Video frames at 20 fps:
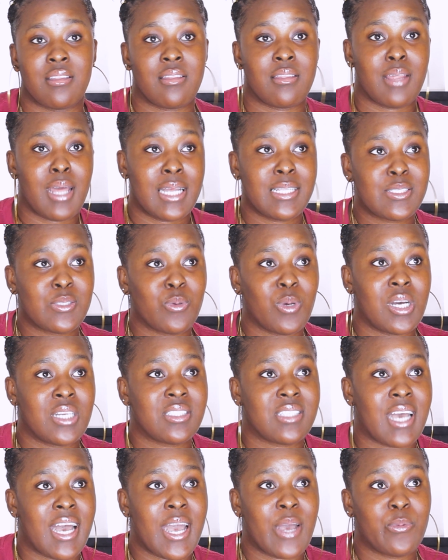that's
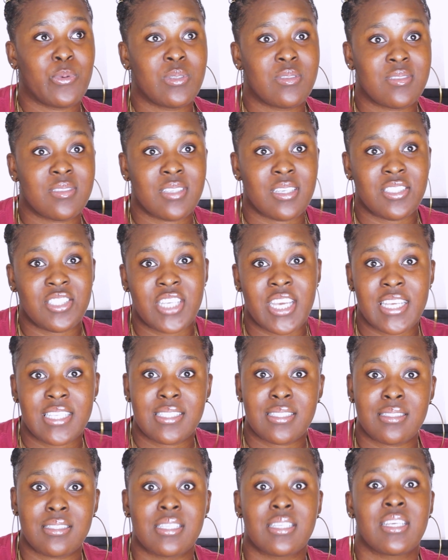what i would
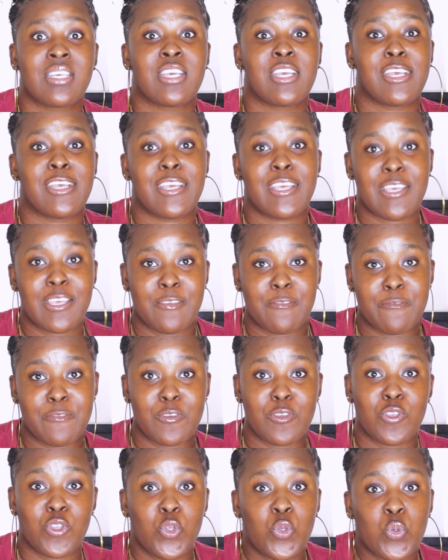suggest if
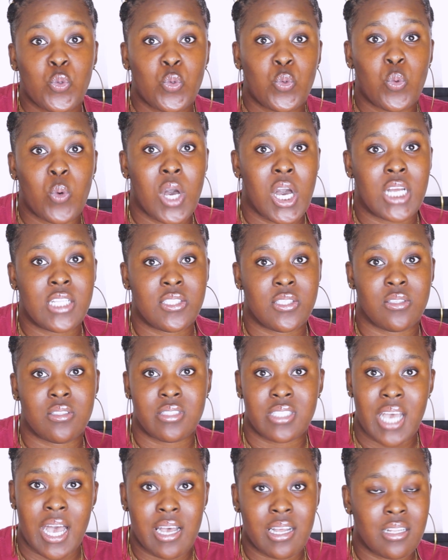you want to
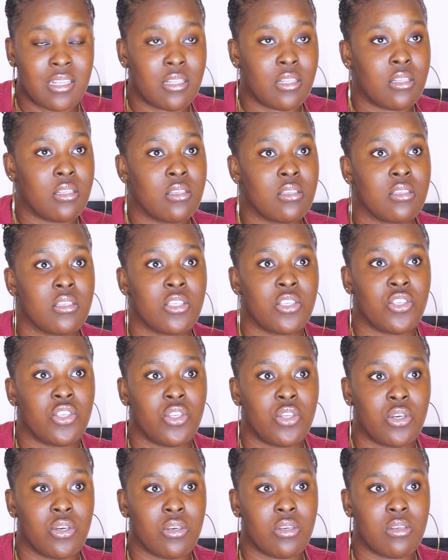tackle you
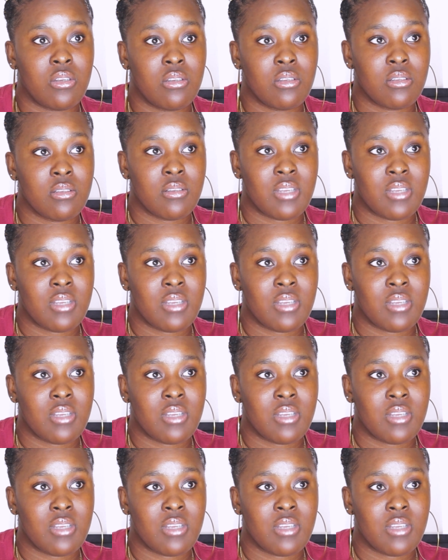know